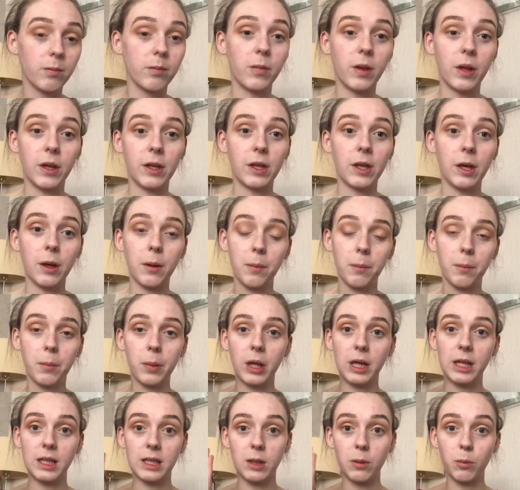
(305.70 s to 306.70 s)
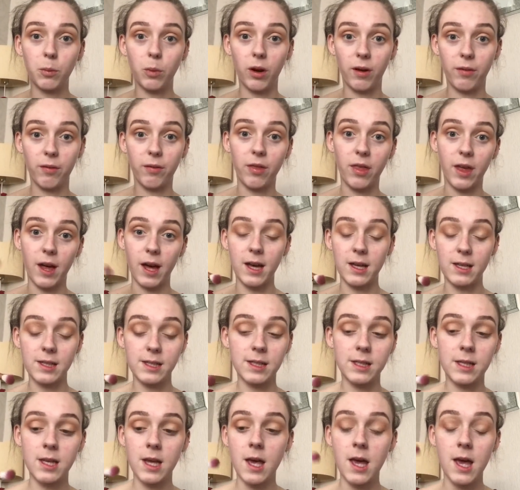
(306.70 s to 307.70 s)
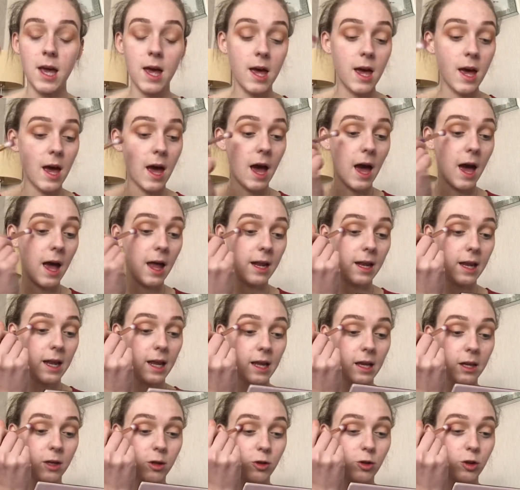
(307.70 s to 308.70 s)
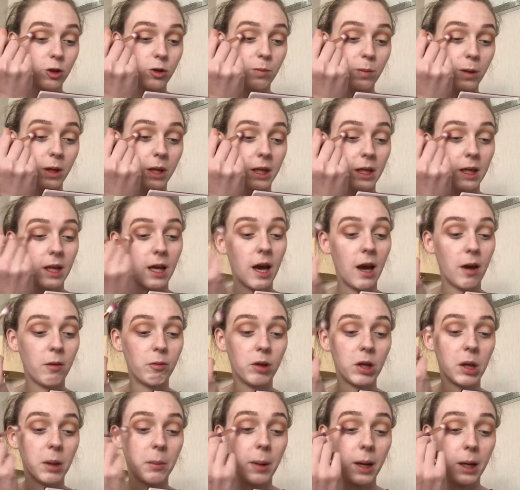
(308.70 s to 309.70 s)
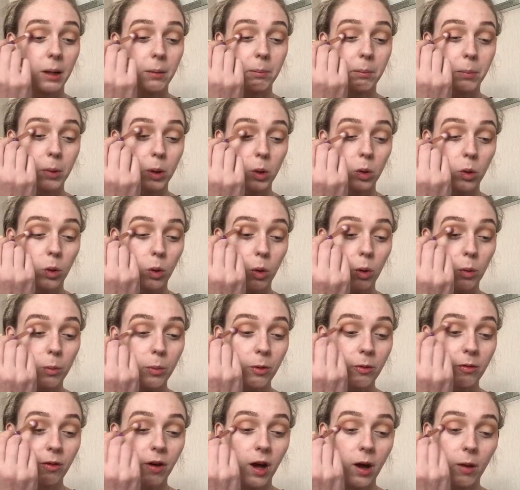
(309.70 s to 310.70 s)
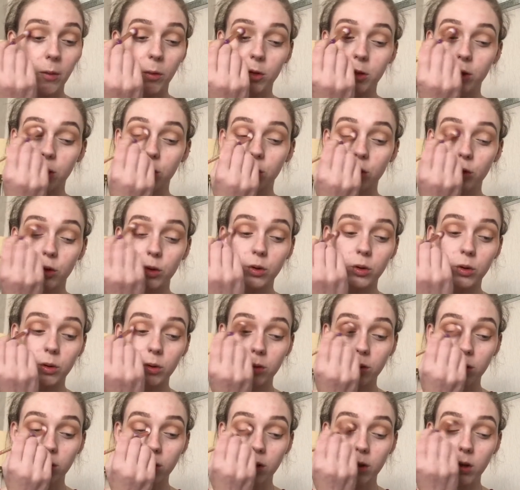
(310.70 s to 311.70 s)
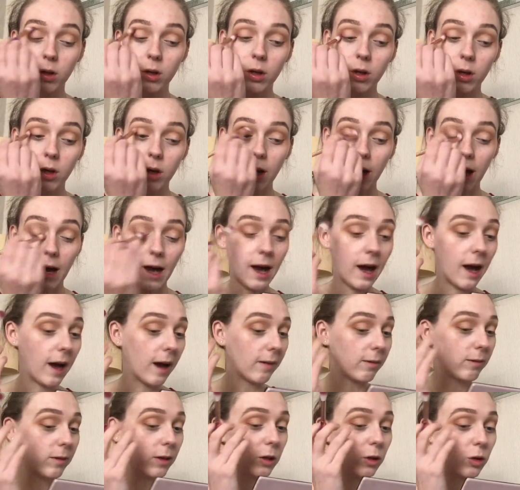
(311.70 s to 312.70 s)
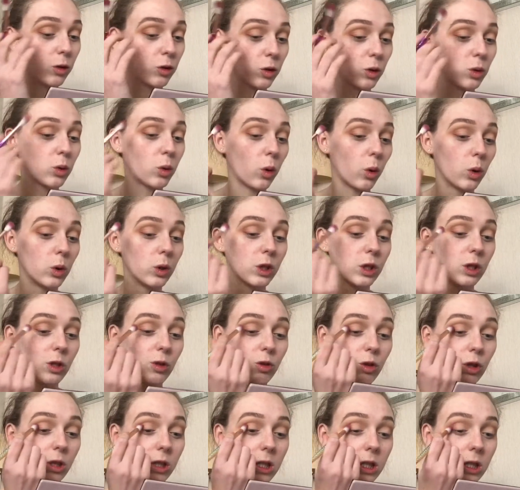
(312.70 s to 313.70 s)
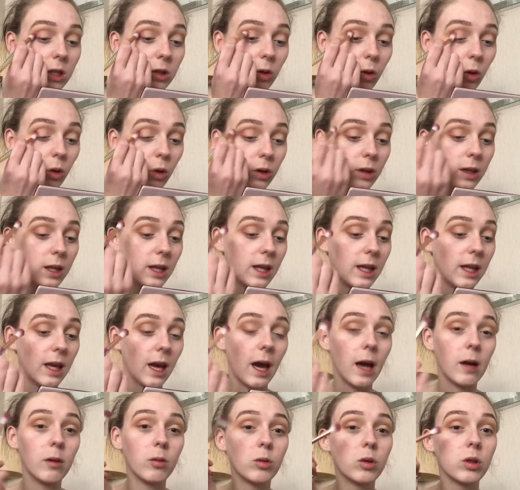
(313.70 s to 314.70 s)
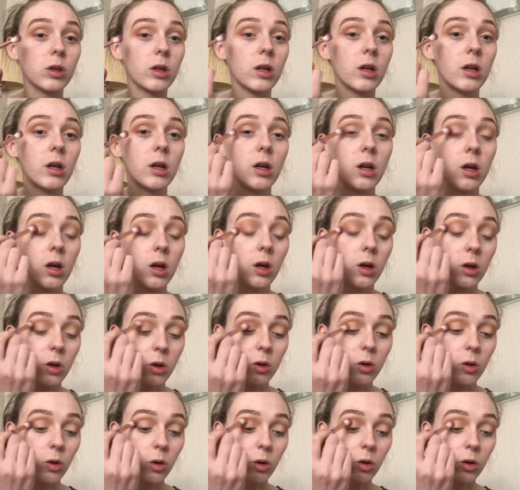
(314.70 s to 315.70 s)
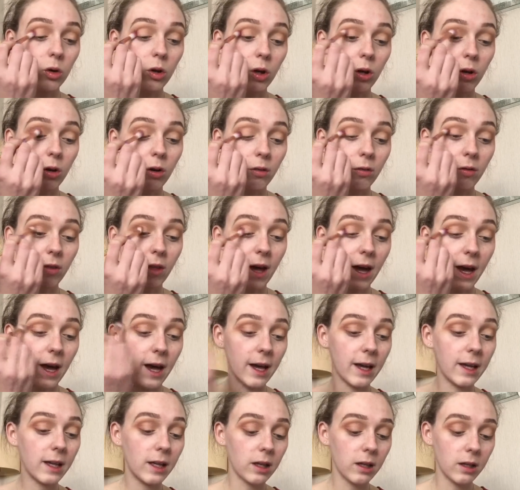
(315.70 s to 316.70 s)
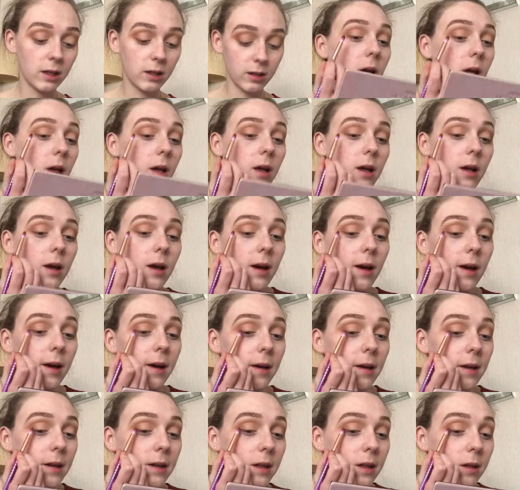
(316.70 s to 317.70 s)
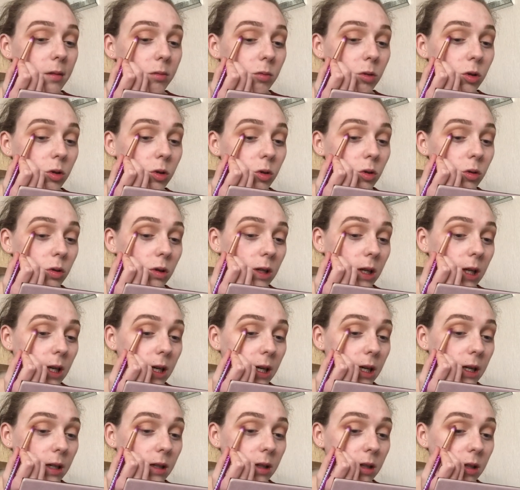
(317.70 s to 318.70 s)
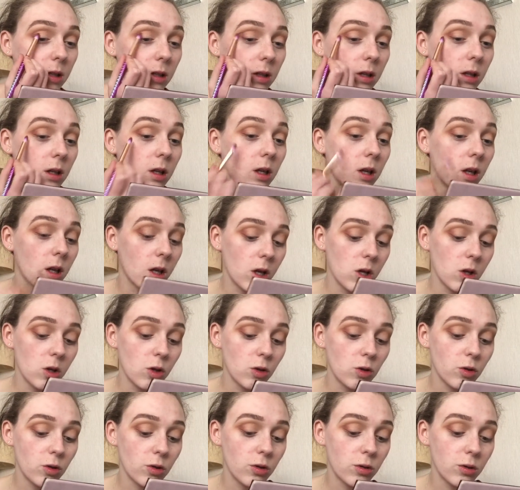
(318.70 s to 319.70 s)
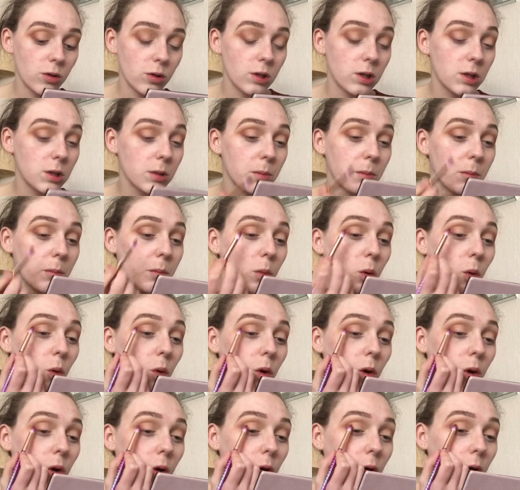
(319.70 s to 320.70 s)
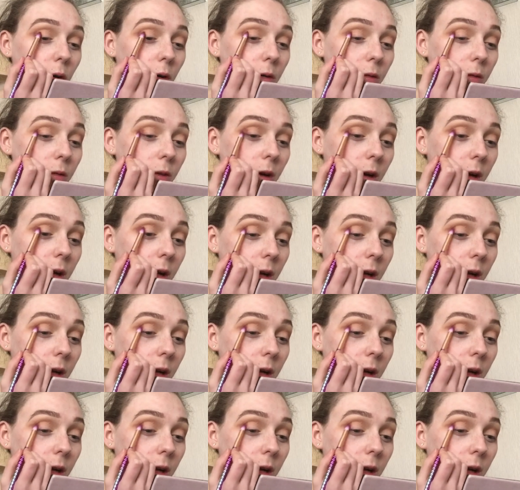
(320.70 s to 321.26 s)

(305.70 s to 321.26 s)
like place it with this and then it just be like a really big blob of it. I want to have it just concentrated on the outer corner of the eye, and I'm just going to add some more of